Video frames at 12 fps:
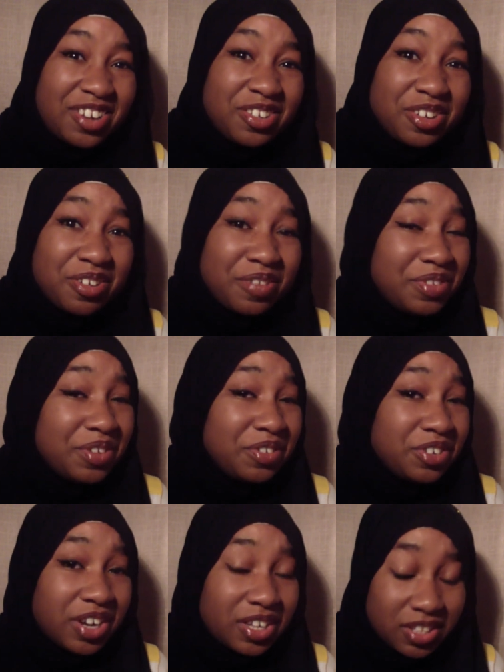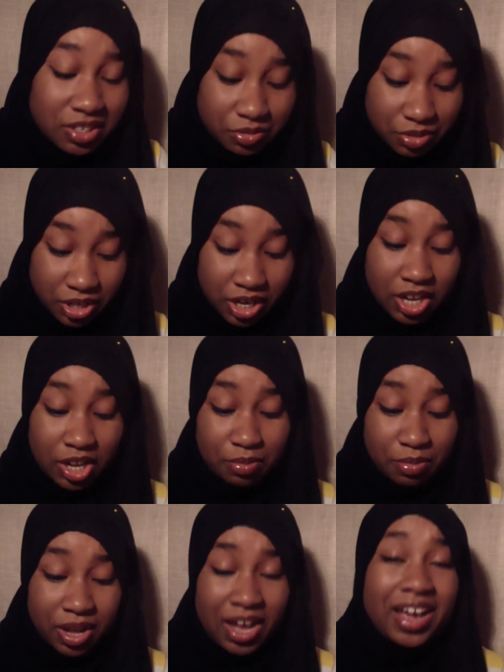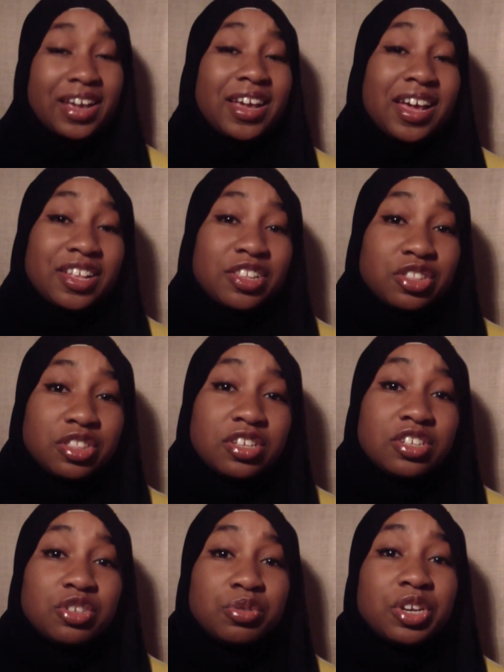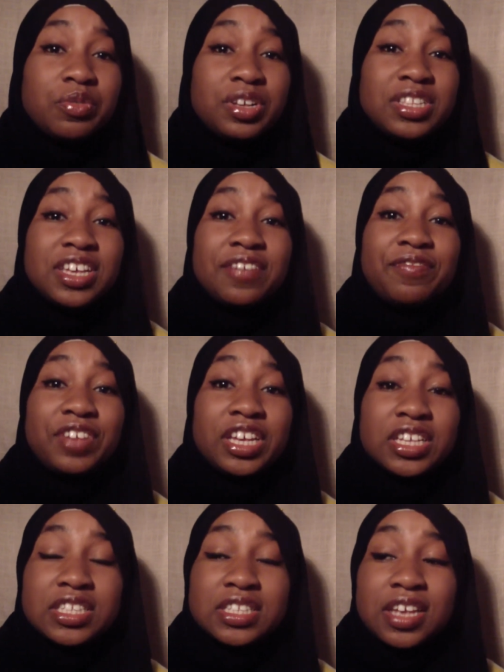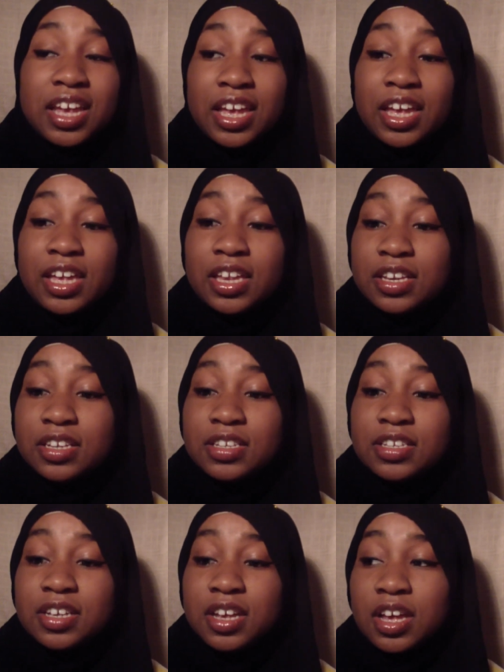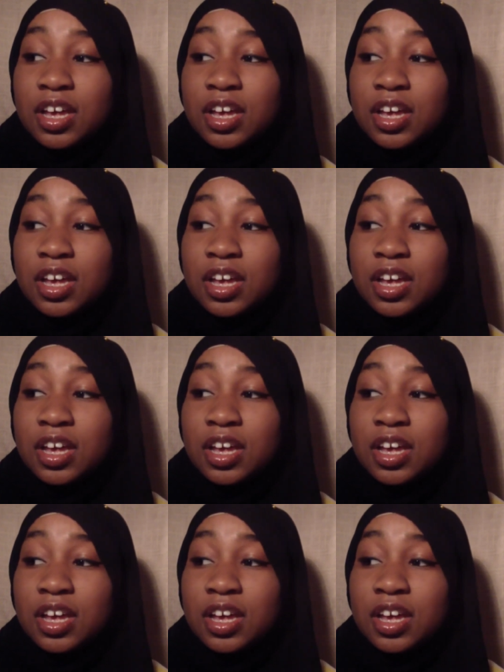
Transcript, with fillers: I don't know, I've never tried this one. I got the 21 Day Fix, and